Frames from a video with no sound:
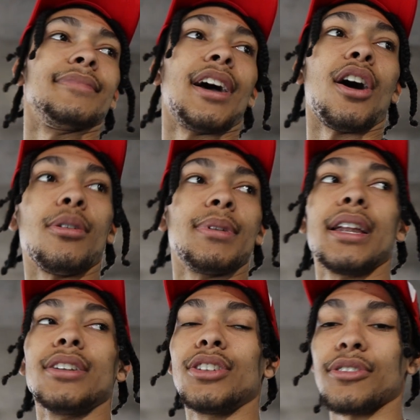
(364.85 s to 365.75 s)
I hope they
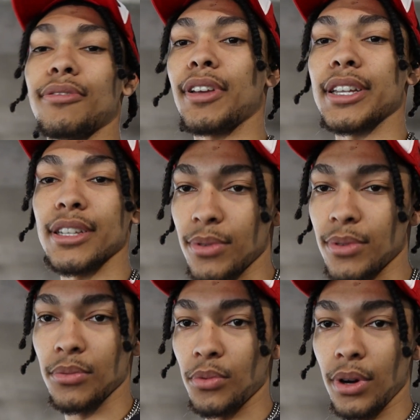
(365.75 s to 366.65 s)
didn't just fix it
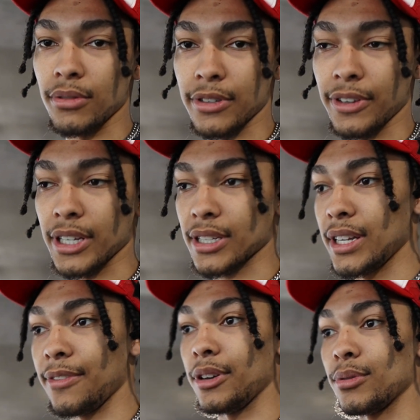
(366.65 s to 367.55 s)
with what was fixed,
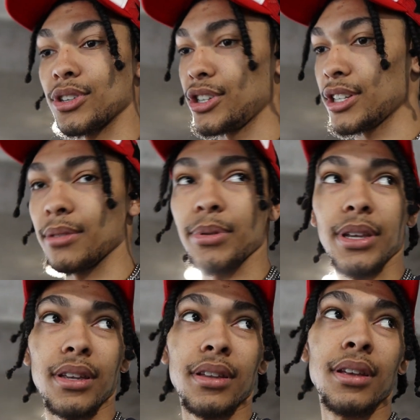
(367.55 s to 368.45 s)
if it was just a
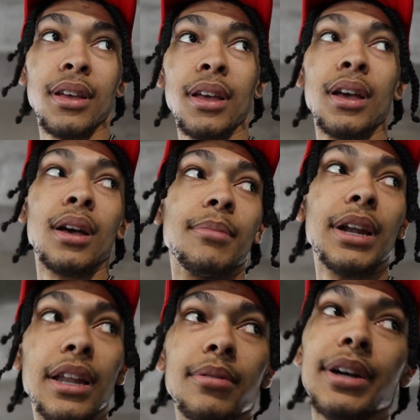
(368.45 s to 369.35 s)
pin.
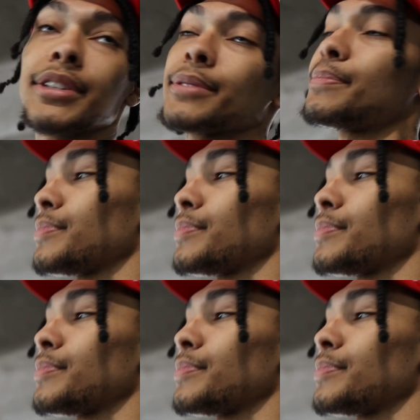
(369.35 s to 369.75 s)
But anyways,